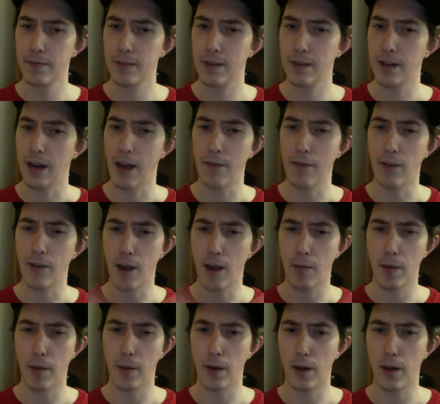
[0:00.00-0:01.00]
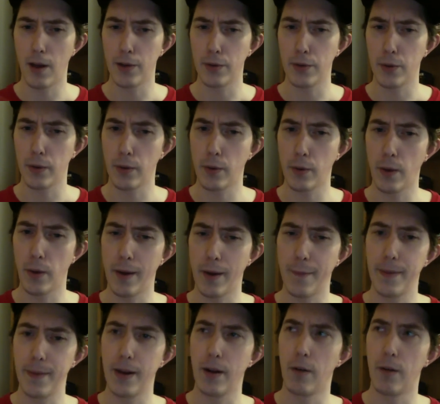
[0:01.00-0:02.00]
And I've talked about the lawsuit quite a
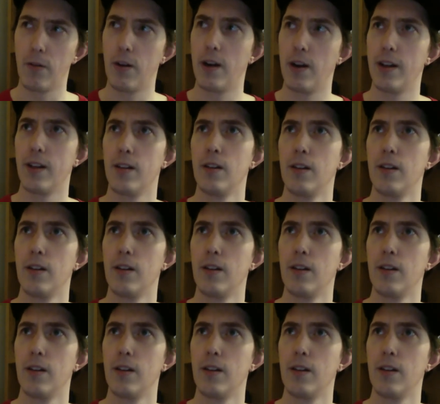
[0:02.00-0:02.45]
bit already.